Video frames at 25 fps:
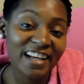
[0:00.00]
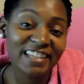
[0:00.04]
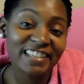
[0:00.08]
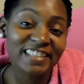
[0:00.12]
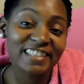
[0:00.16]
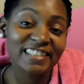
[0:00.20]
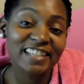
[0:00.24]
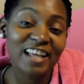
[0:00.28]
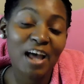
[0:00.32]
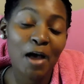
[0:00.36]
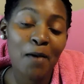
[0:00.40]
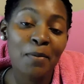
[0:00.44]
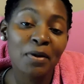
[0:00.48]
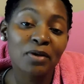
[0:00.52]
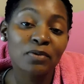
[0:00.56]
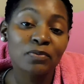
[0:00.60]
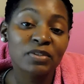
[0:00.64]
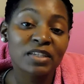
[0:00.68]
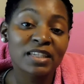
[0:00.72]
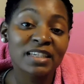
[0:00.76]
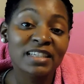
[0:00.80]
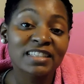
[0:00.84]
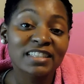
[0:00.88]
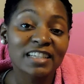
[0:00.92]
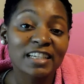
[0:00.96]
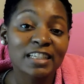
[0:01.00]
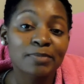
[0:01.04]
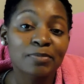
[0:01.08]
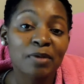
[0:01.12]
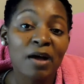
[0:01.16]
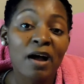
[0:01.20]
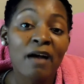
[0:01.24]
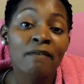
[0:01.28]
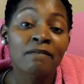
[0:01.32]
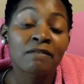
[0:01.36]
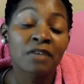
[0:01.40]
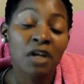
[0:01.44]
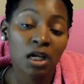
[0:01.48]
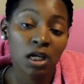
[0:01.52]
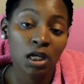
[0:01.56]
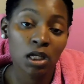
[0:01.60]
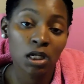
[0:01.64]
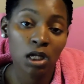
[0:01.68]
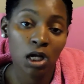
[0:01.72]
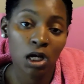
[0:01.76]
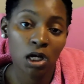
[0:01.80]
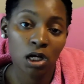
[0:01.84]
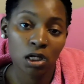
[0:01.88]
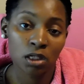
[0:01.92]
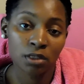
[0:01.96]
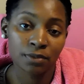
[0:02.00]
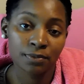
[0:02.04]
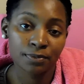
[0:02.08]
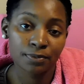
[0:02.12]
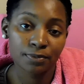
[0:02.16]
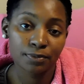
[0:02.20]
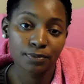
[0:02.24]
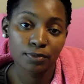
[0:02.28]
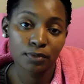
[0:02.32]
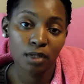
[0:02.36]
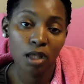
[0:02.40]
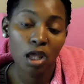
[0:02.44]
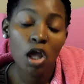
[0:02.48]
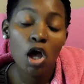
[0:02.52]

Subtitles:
you guys, about getting chased by a fucking dog.